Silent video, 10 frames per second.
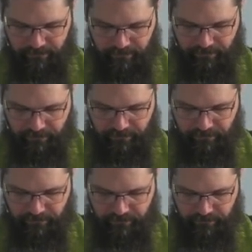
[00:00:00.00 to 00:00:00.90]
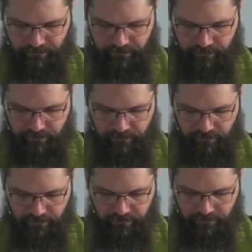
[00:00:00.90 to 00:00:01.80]

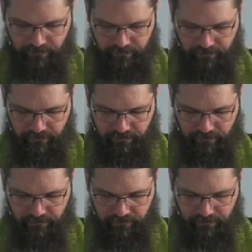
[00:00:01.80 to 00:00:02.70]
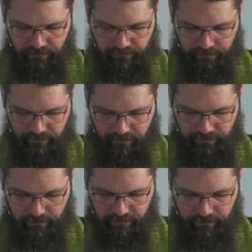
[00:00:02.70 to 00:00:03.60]

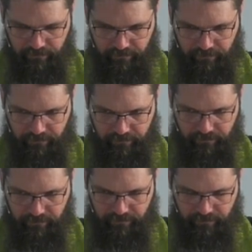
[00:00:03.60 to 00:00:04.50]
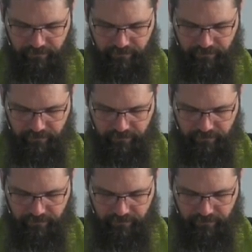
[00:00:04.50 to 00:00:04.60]
(no one is talking)